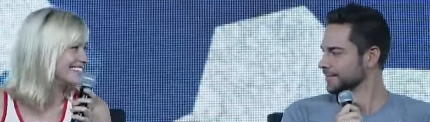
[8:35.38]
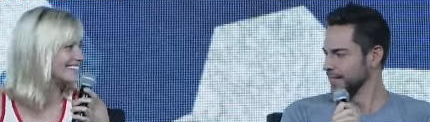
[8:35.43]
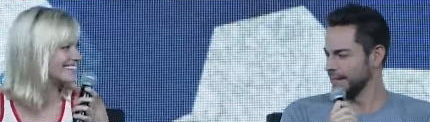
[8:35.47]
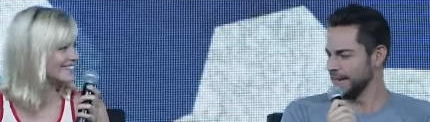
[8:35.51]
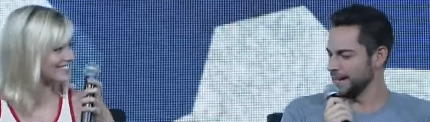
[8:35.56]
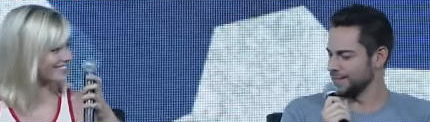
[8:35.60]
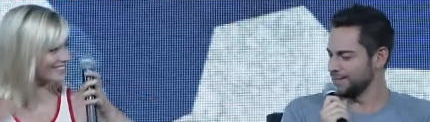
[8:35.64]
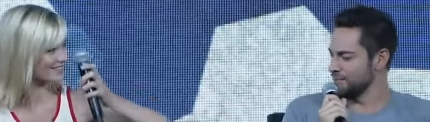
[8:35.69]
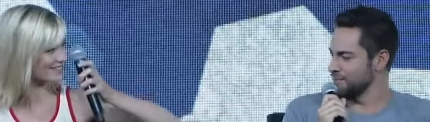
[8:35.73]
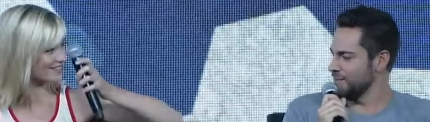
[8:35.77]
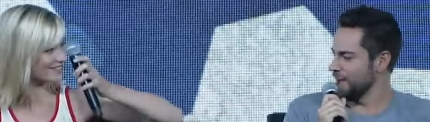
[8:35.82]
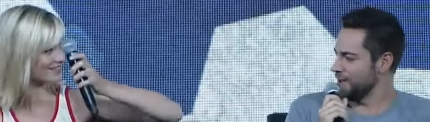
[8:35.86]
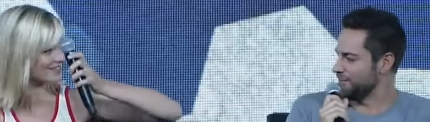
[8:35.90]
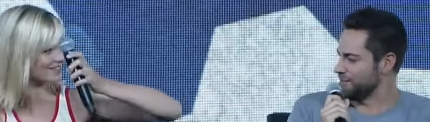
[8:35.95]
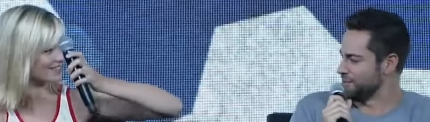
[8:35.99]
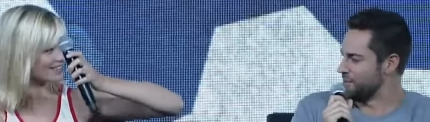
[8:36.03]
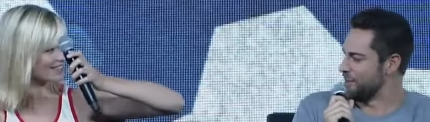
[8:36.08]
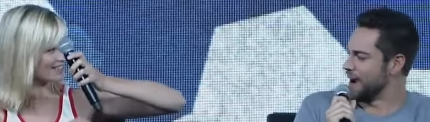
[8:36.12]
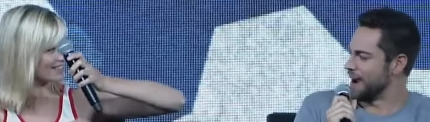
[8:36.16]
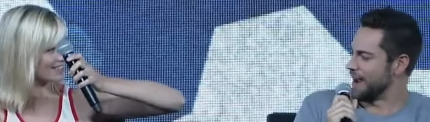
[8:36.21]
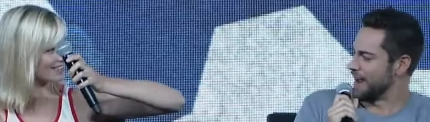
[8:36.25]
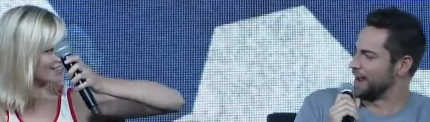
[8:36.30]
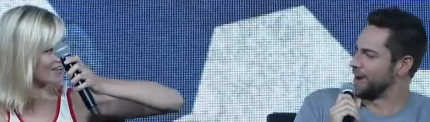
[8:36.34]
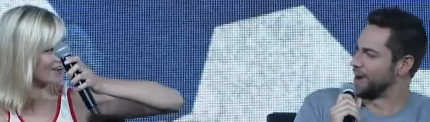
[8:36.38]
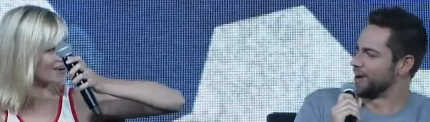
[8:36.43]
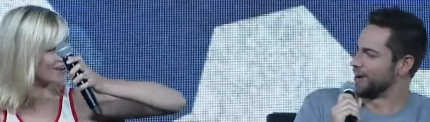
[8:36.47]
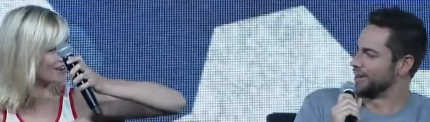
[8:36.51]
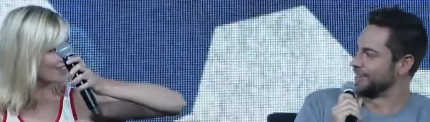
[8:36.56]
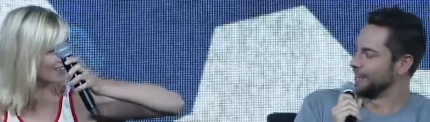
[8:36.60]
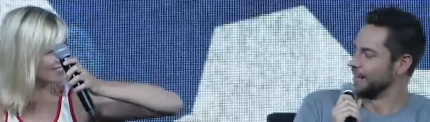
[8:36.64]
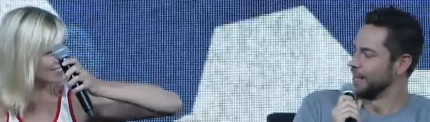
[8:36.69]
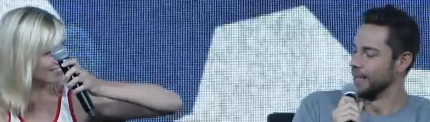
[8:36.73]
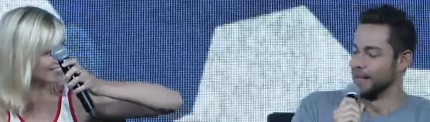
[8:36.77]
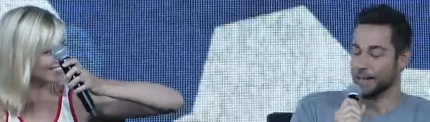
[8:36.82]
Speaker 1: You're not too bad from right
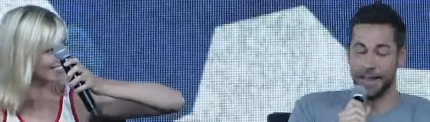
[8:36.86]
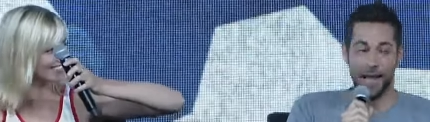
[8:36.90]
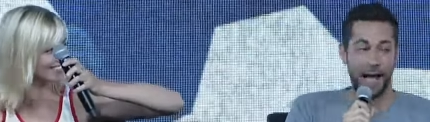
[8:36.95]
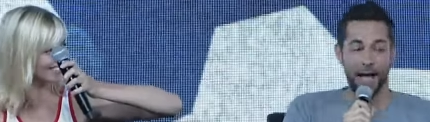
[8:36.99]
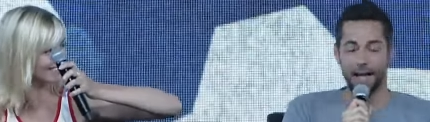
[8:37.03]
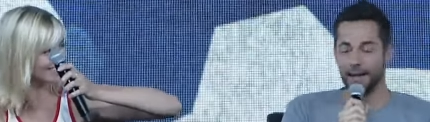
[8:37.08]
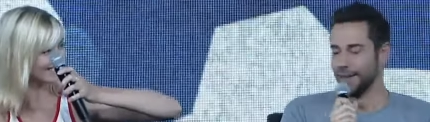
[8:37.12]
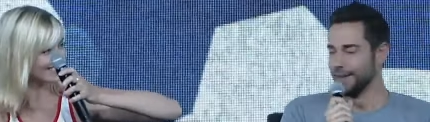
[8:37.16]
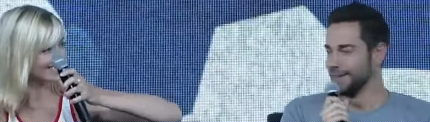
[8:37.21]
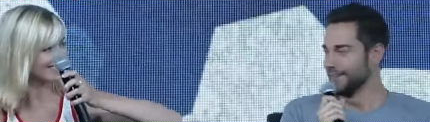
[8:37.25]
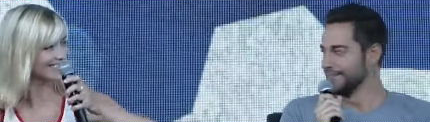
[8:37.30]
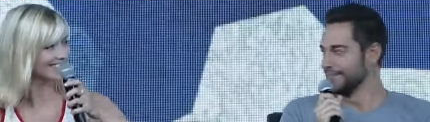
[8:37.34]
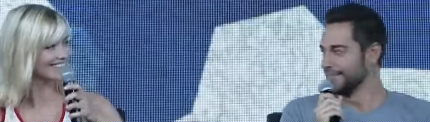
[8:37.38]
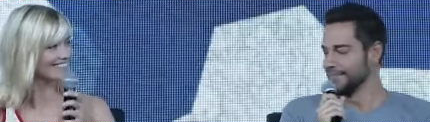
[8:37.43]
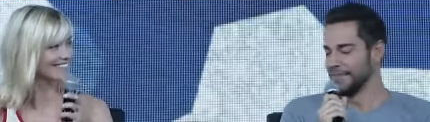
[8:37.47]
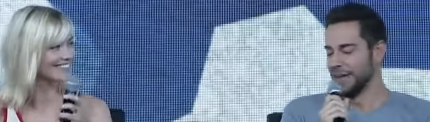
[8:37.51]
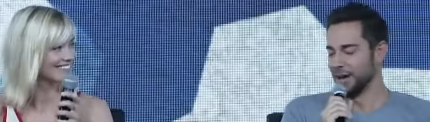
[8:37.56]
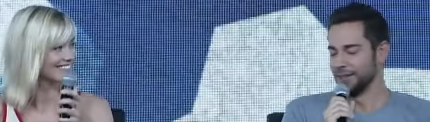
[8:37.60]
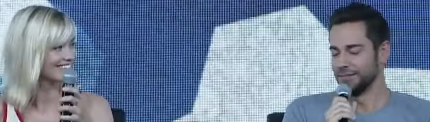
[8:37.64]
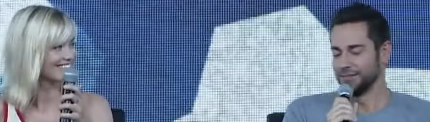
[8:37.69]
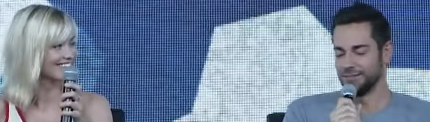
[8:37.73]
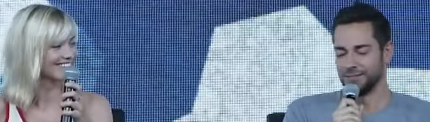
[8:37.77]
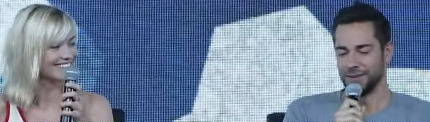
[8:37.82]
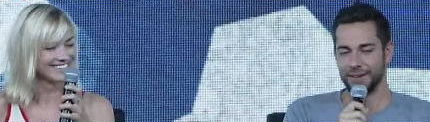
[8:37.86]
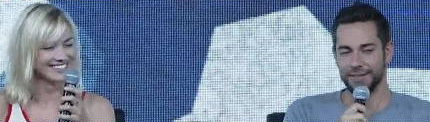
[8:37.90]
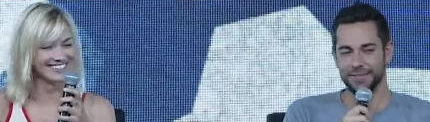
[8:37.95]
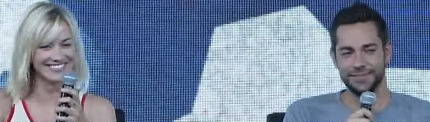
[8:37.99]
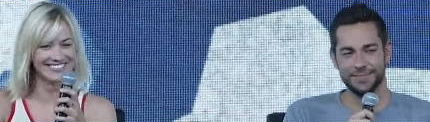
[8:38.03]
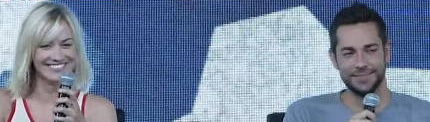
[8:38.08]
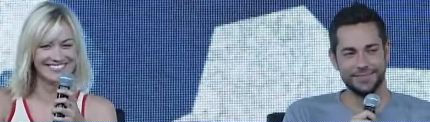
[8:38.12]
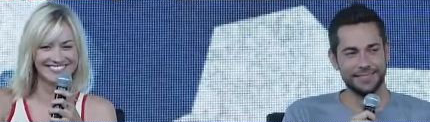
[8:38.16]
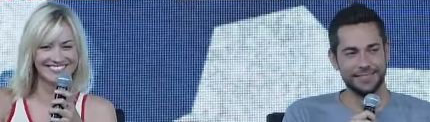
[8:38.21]
here. Yeah. No. It's not.